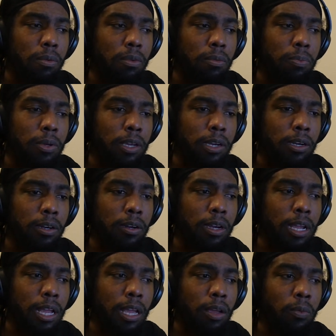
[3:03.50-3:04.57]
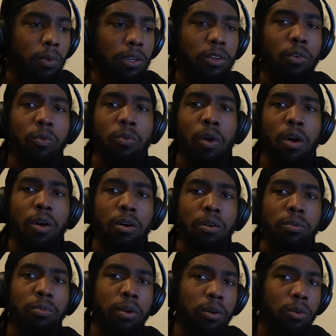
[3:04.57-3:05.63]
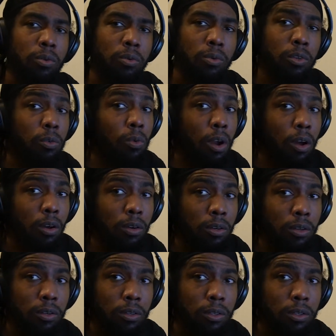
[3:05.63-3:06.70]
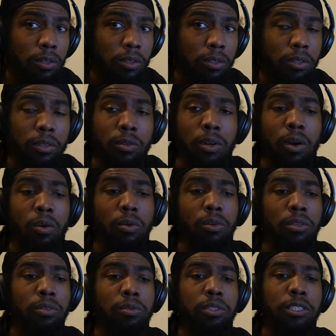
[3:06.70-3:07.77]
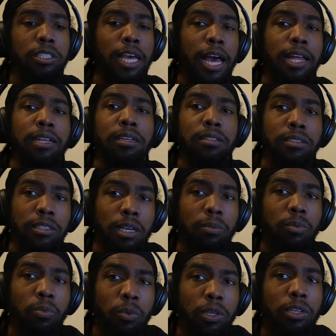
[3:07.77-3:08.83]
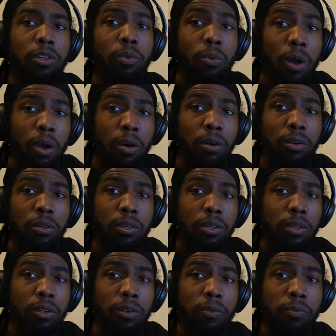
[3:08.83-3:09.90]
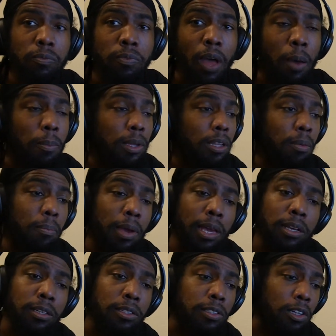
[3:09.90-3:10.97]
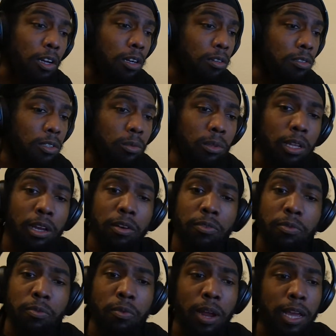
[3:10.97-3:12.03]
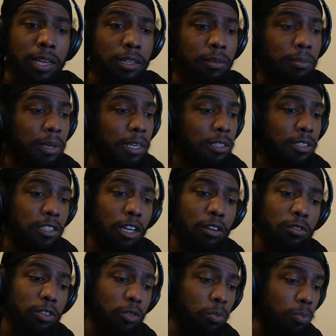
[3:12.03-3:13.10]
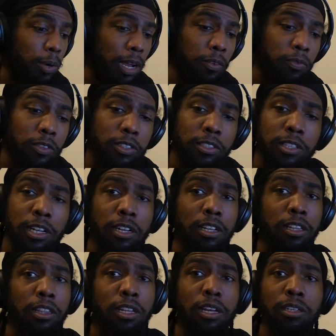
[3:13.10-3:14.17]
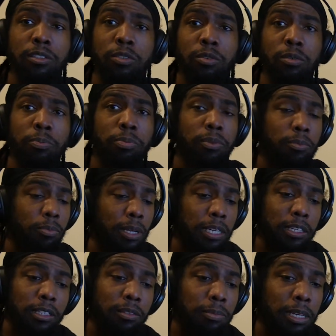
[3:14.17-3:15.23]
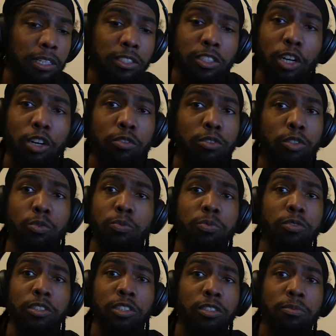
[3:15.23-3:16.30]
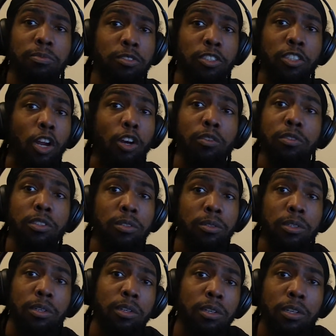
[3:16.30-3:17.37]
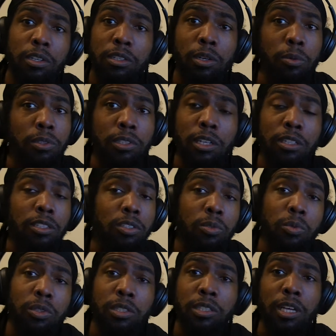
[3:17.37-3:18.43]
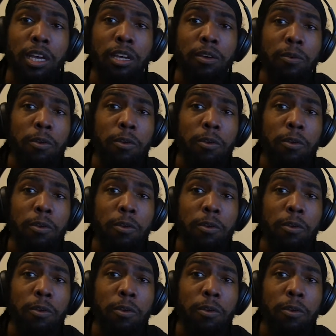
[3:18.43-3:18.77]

Pierre, when you're wrong, bro, you're wrong. You know, you just gotta accept when you're wrong. I mean, the man served you left, right. The man served you breakfast, dinner, lunch on the man. The man served you, just served you. There was nothing you could say.